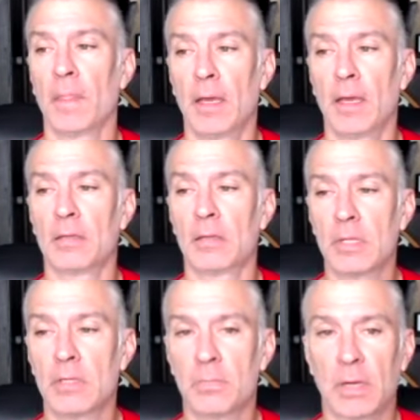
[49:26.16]
Some of
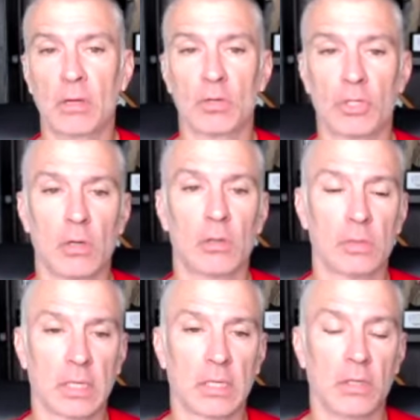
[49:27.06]
these bigger shows,
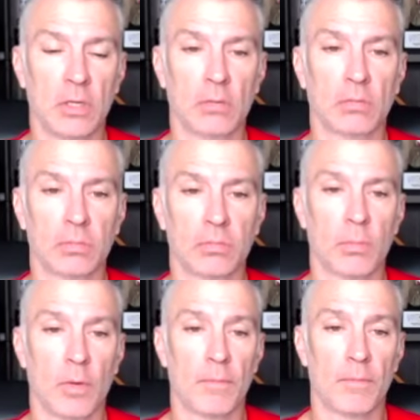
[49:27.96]
like,
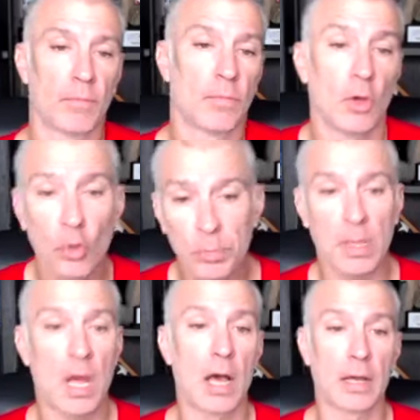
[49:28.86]
the
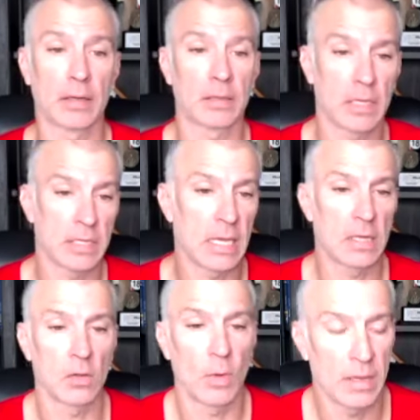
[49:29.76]
hoopla can get in
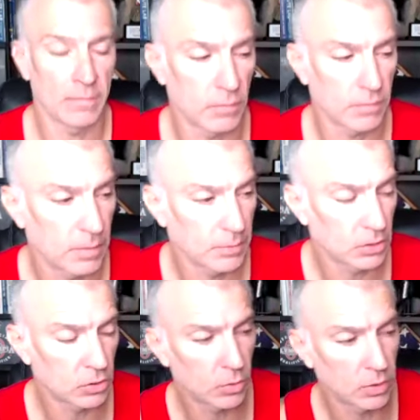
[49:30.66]
the way of your family
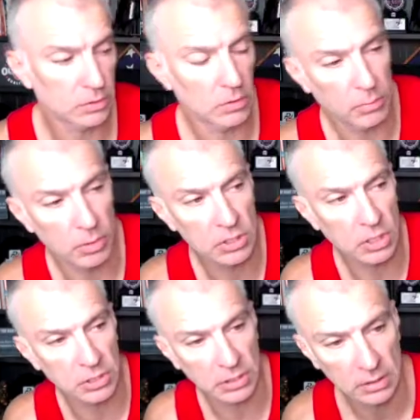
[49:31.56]
enjoying. So
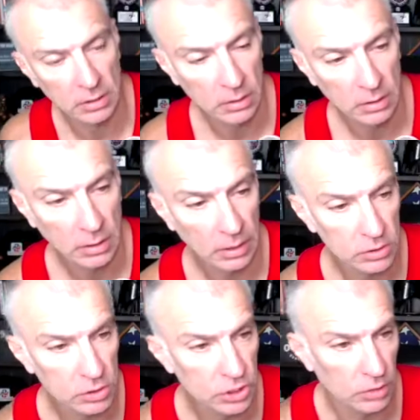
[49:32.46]
prejudging, it's
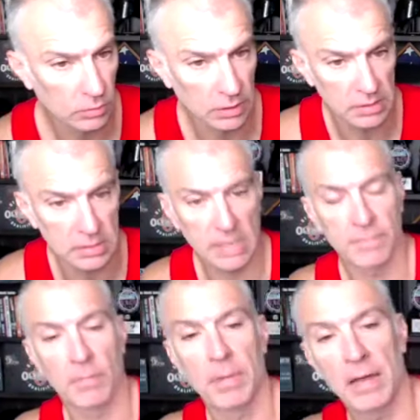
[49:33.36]
generally the safer
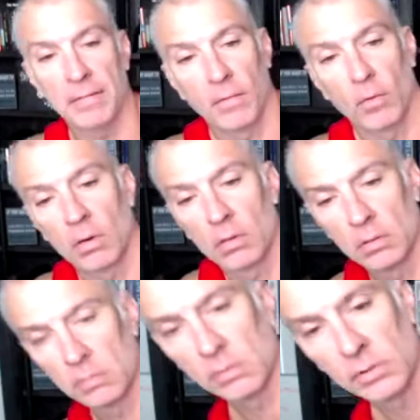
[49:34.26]
bet for
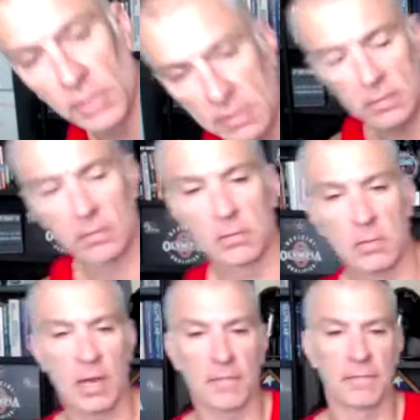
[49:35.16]
just
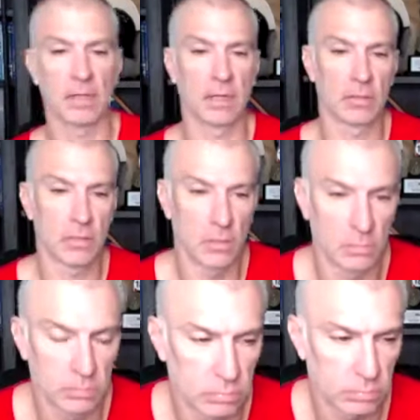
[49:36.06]
not feeling so
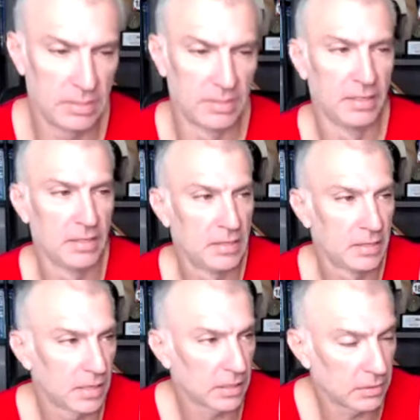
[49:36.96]

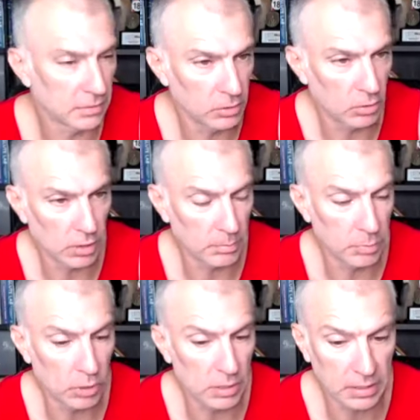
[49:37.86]
like you're like
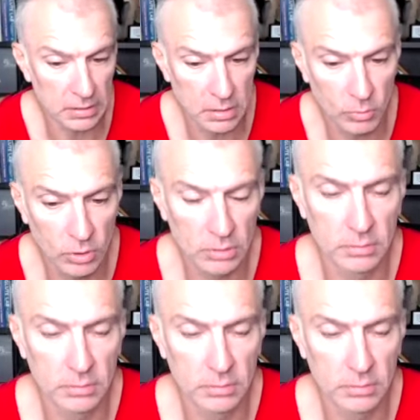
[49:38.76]
burdening someone.